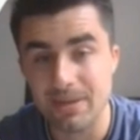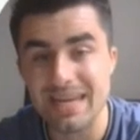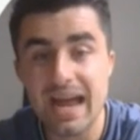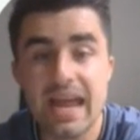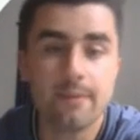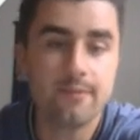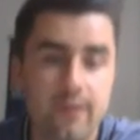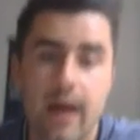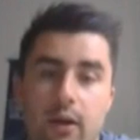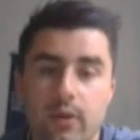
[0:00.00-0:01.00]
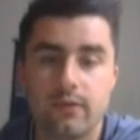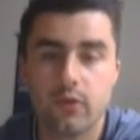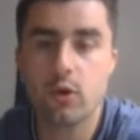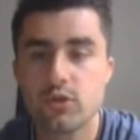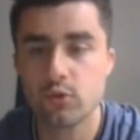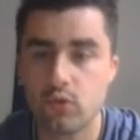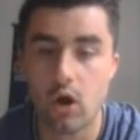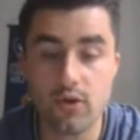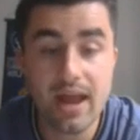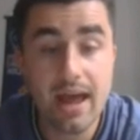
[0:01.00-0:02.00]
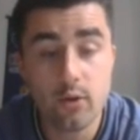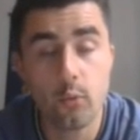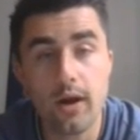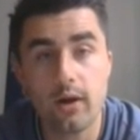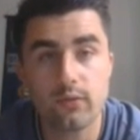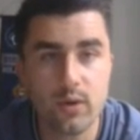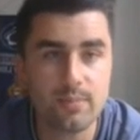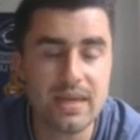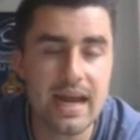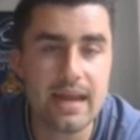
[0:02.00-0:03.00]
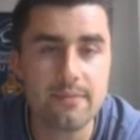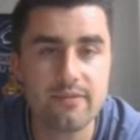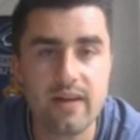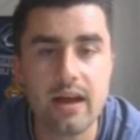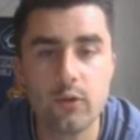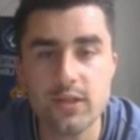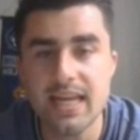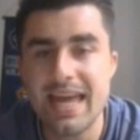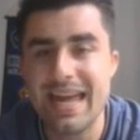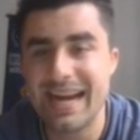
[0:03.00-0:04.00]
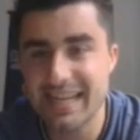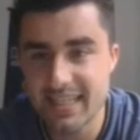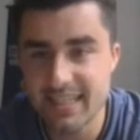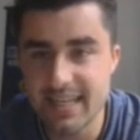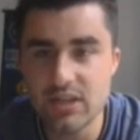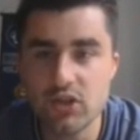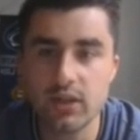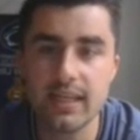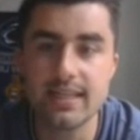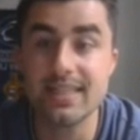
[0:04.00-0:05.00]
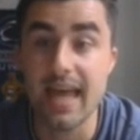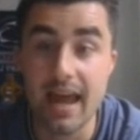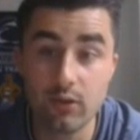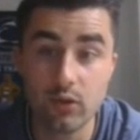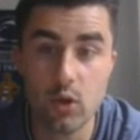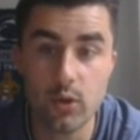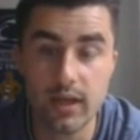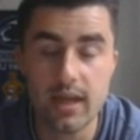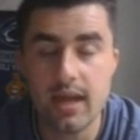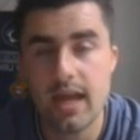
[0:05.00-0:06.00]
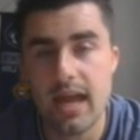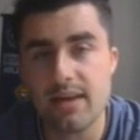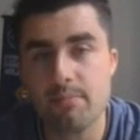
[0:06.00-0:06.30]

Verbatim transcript: BIM file. And for those who are not aware of what a BIM file is, it is essentially downloading a